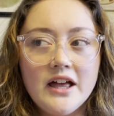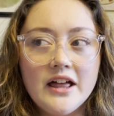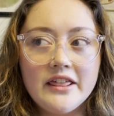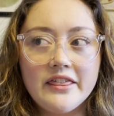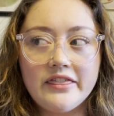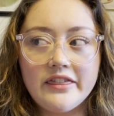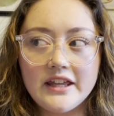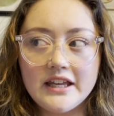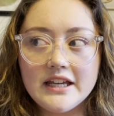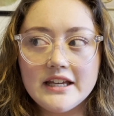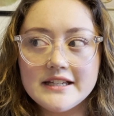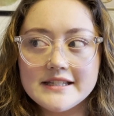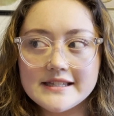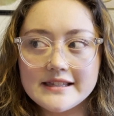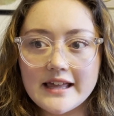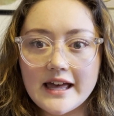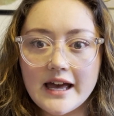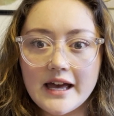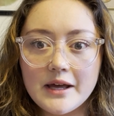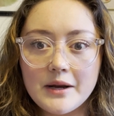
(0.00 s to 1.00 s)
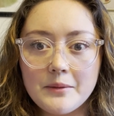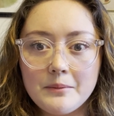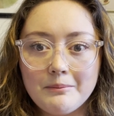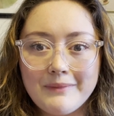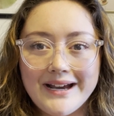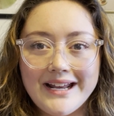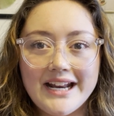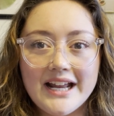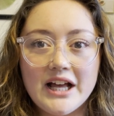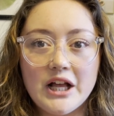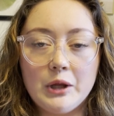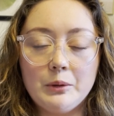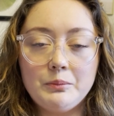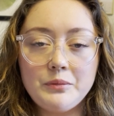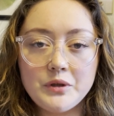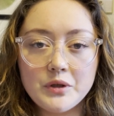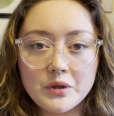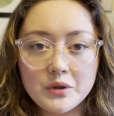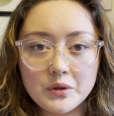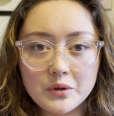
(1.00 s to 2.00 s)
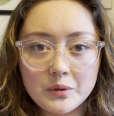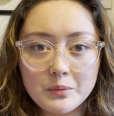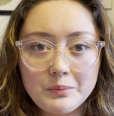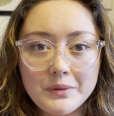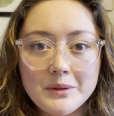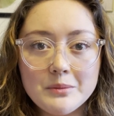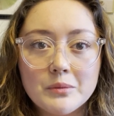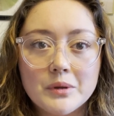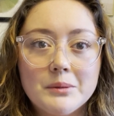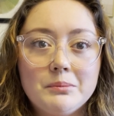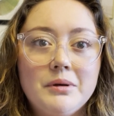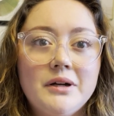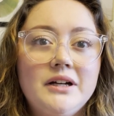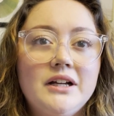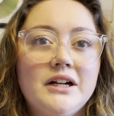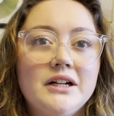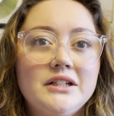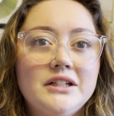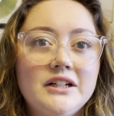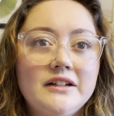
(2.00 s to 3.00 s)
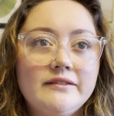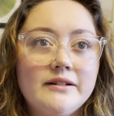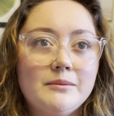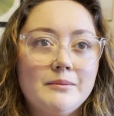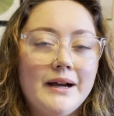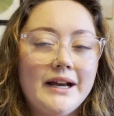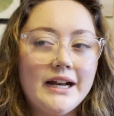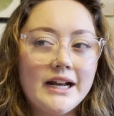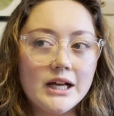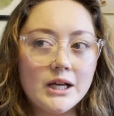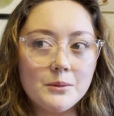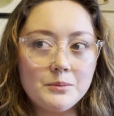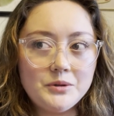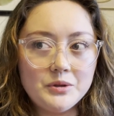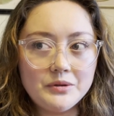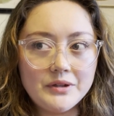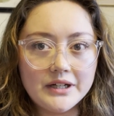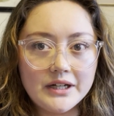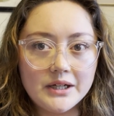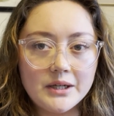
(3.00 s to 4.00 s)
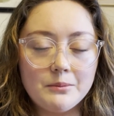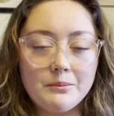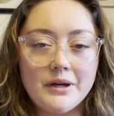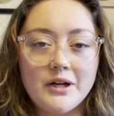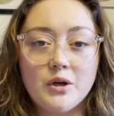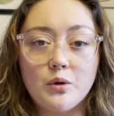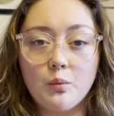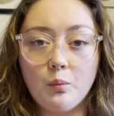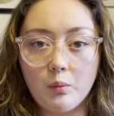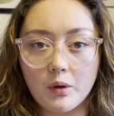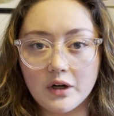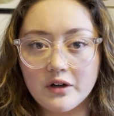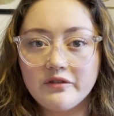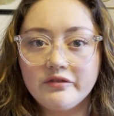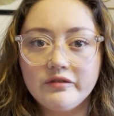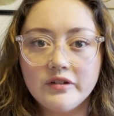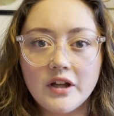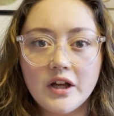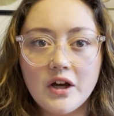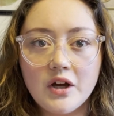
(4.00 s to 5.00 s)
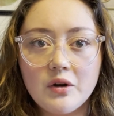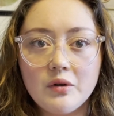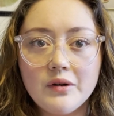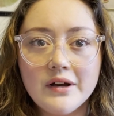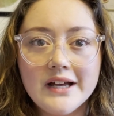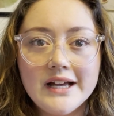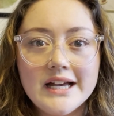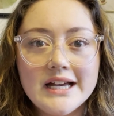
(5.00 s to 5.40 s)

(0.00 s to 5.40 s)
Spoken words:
things that might help you be more productive or might help you get in a better workflow,